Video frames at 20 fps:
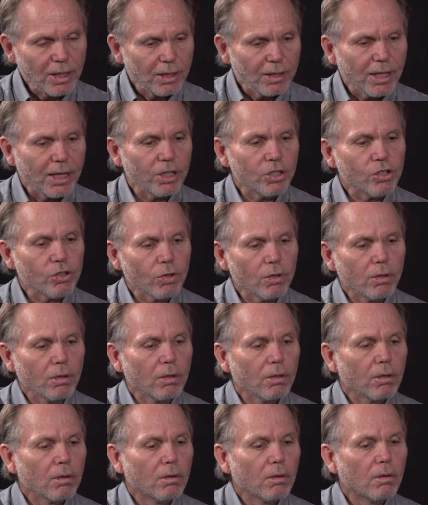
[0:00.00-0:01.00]
that they
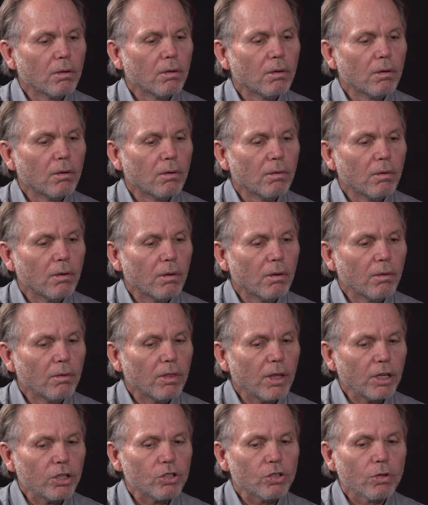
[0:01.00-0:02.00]
shouldn't
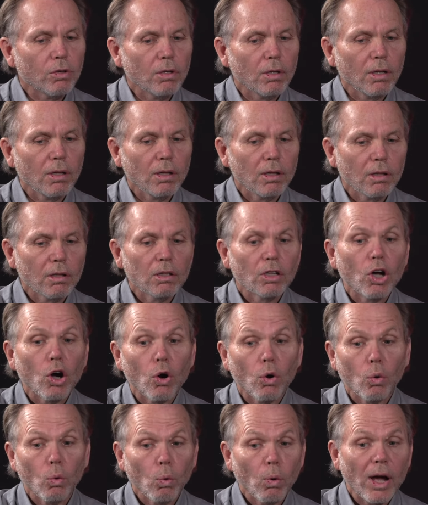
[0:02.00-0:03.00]
they shouldn't go
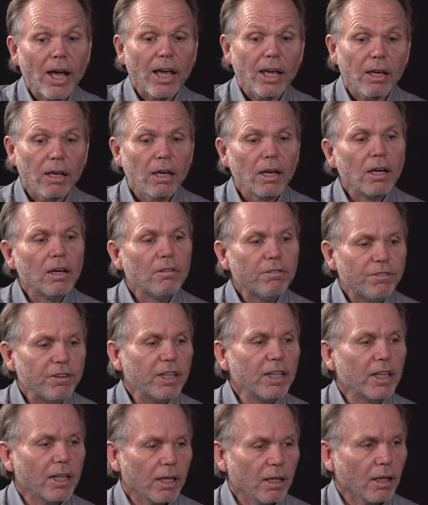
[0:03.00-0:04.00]
away
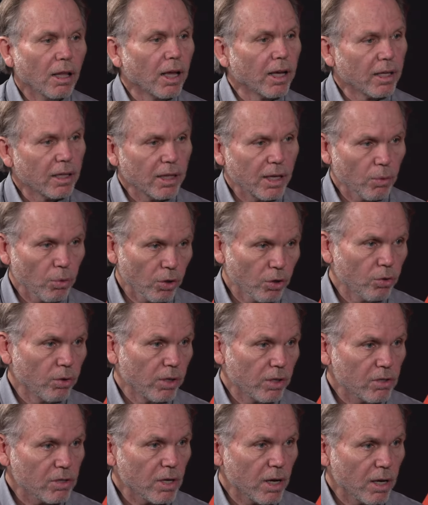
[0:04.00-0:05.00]
feeling like they were
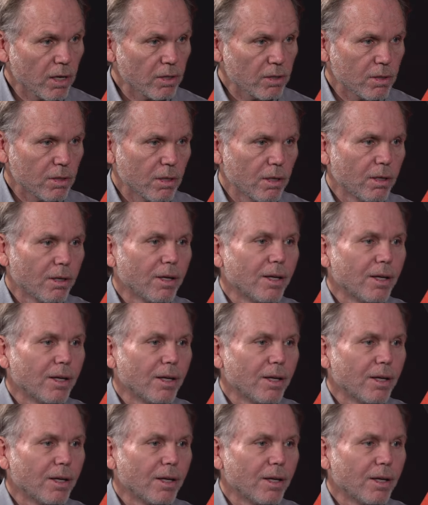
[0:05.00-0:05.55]
criticized?